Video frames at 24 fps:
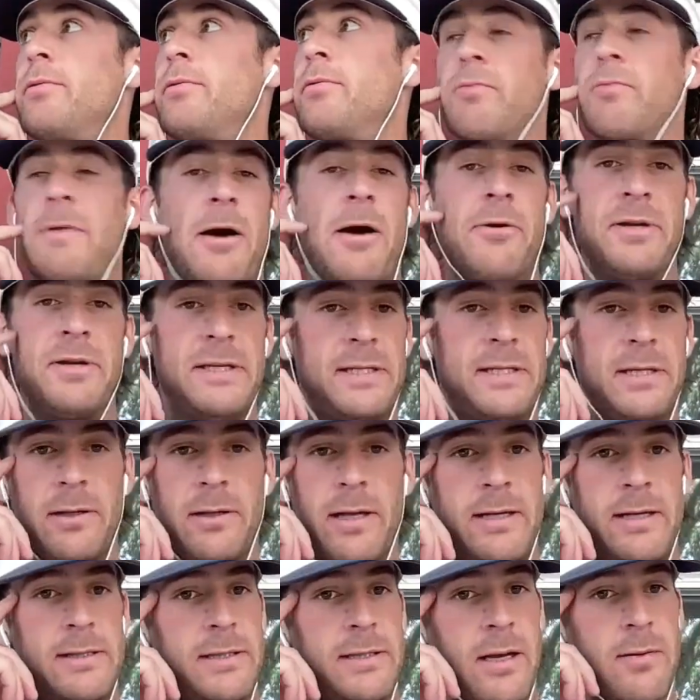Rowdy
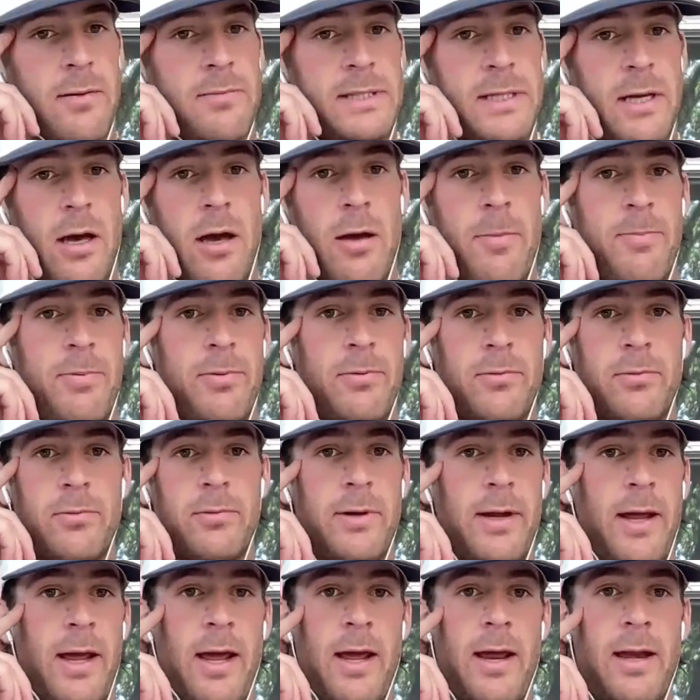Tellez comes up
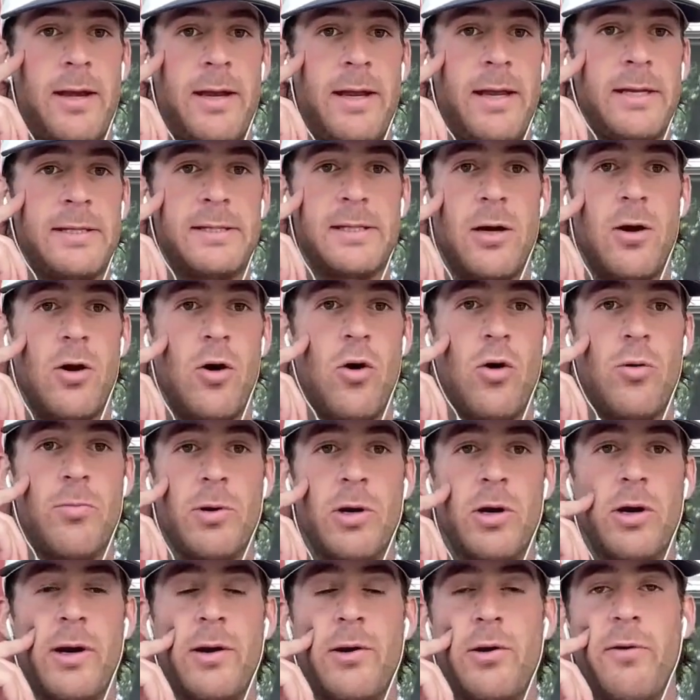and hits a
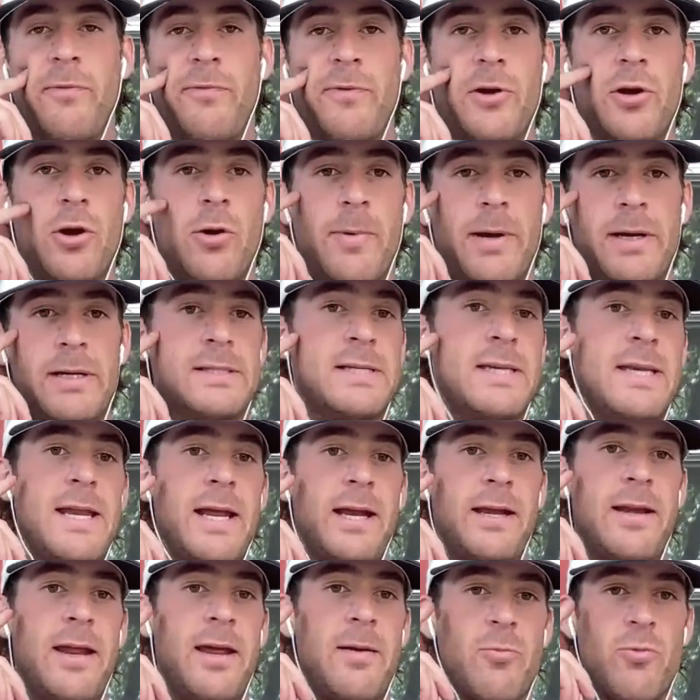homer. I don't know if you know about his
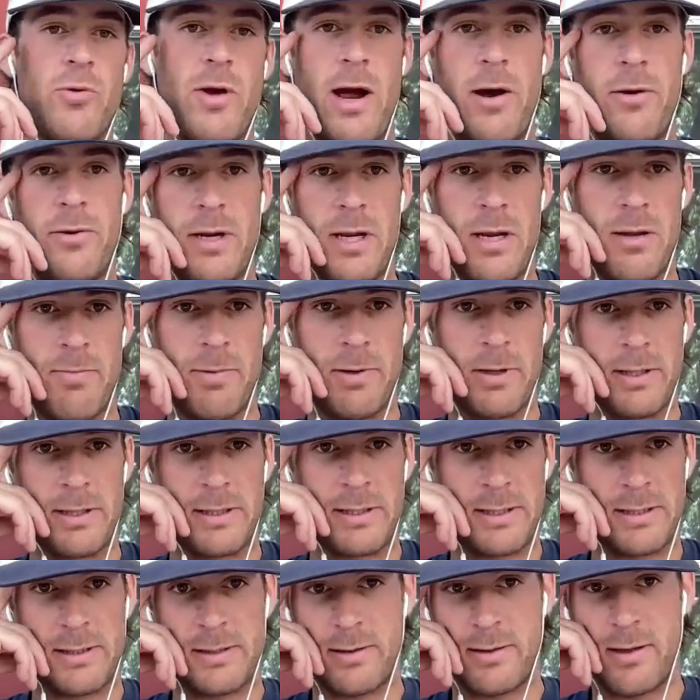nickname, Rowdy, but
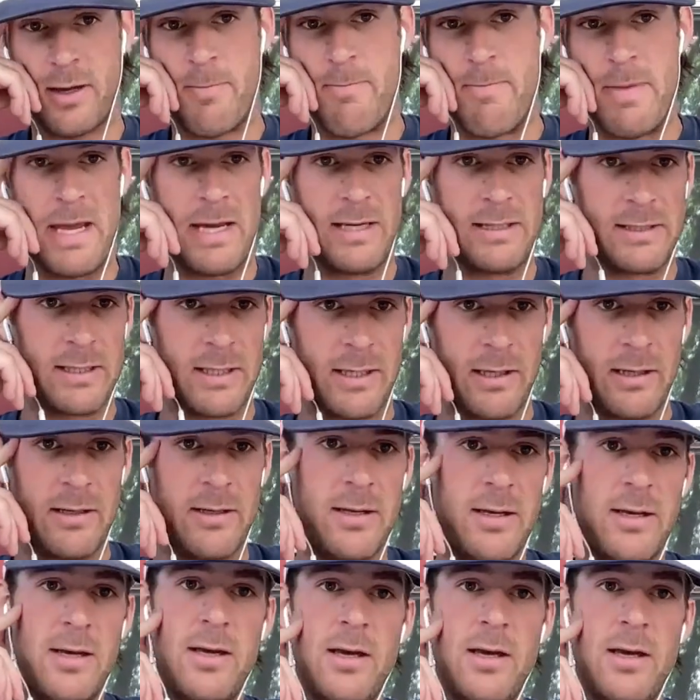it's amazing.